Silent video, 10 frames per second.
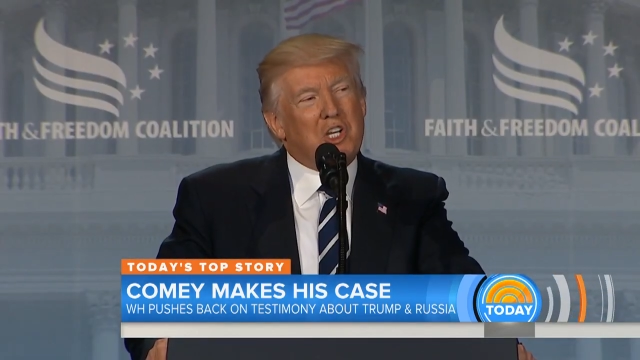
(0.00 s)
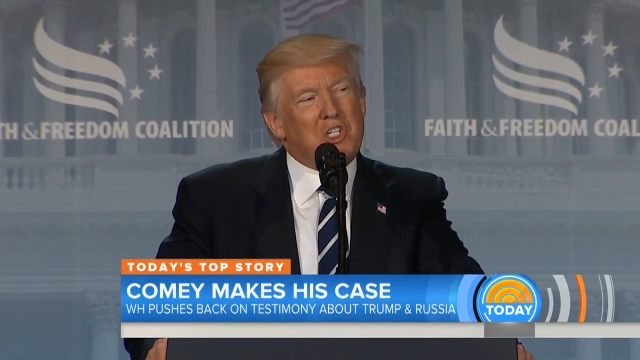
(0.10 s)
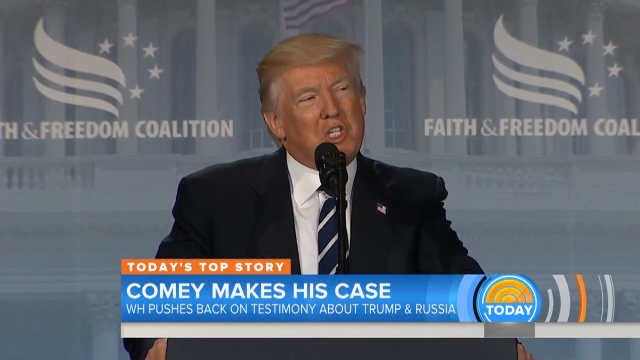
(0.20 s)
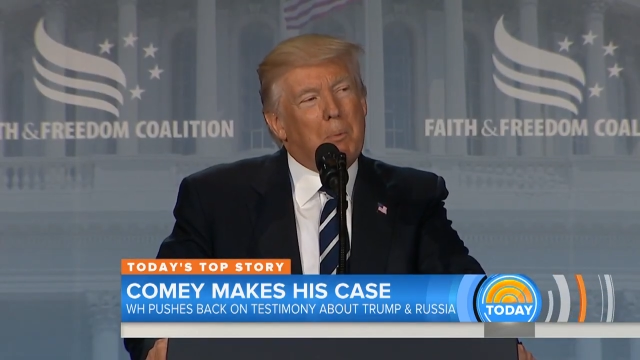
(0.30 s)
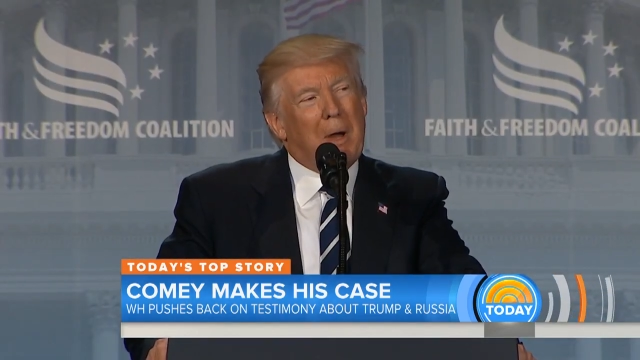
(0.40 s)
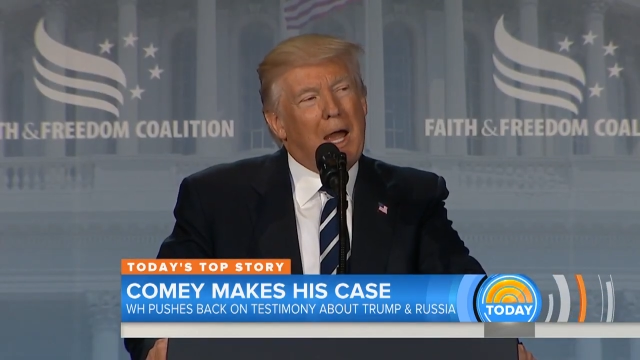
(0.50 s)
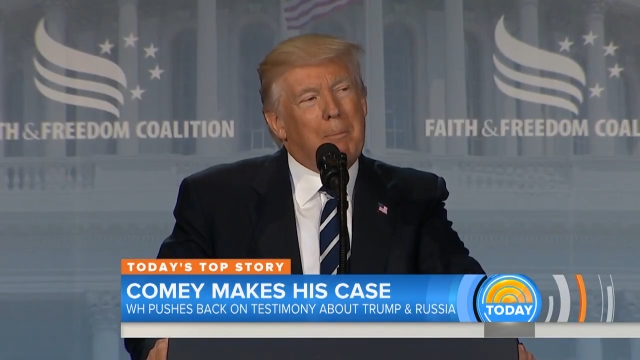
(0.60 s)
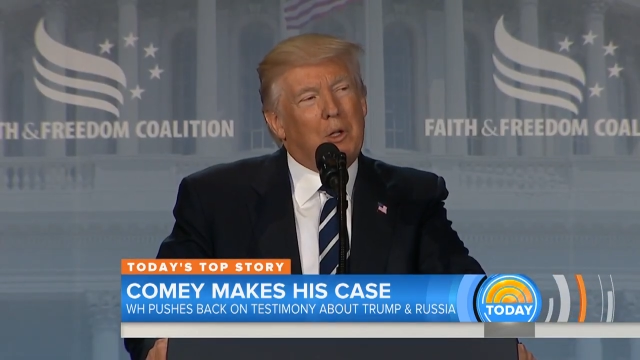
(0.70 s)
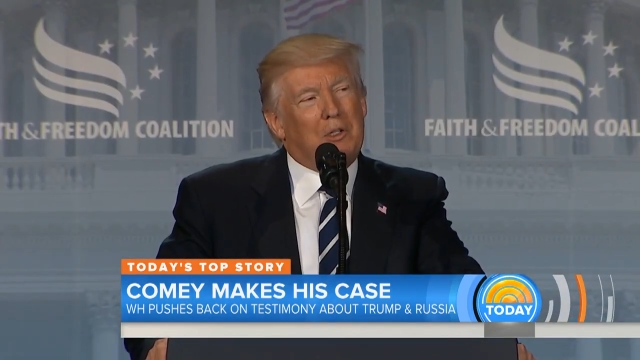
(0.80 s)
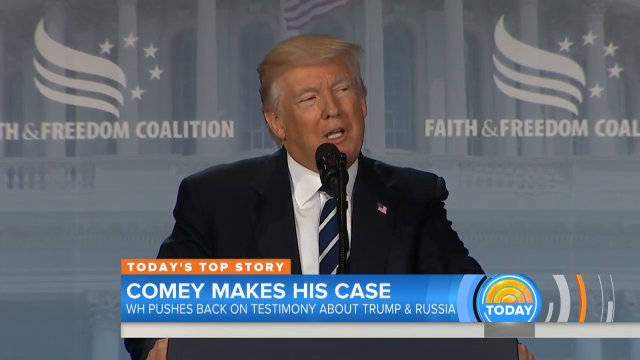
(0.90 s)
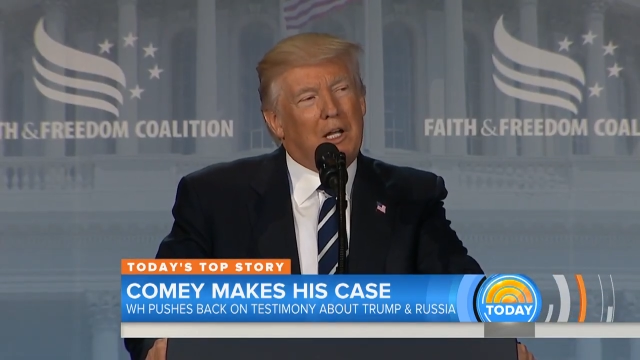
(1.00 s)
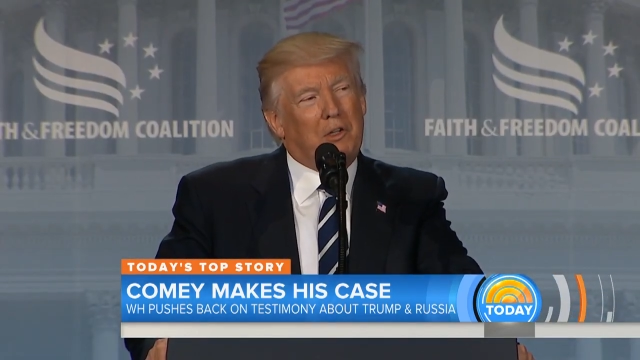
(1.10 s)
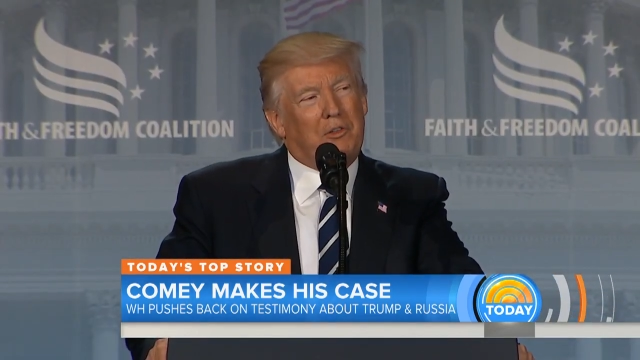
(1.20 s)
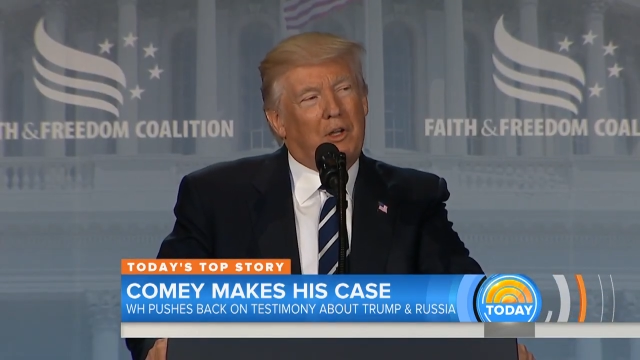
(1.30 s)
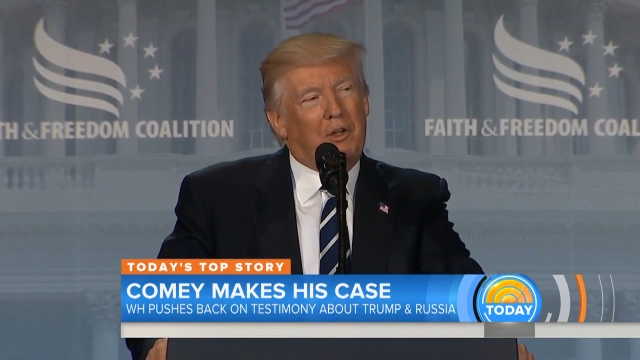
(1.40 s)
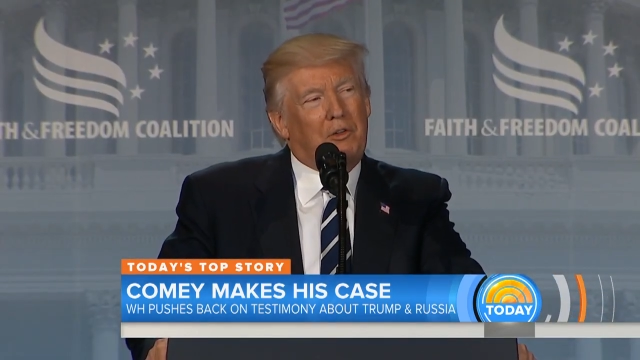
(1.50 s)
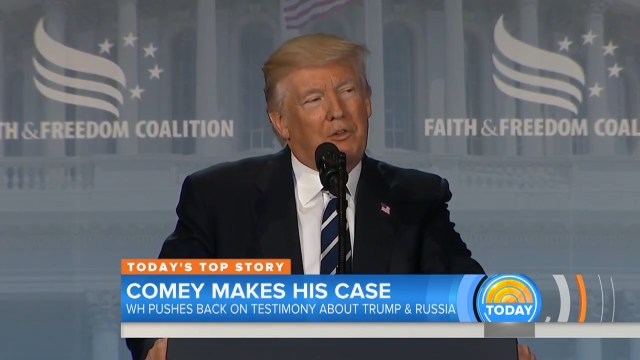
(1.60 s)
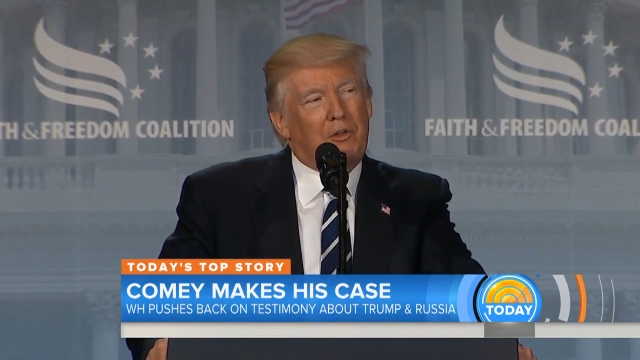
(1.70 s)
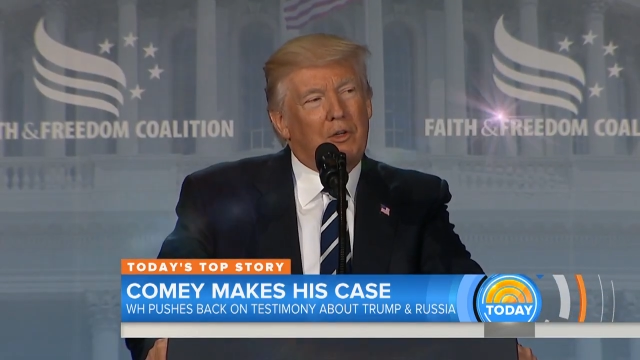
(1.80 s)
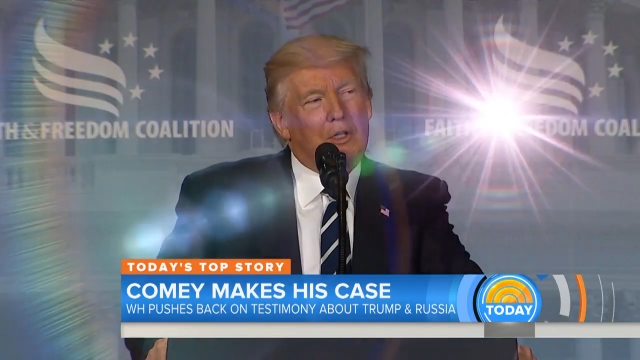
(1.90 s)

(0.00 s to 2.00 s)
Because as the Bible tells us,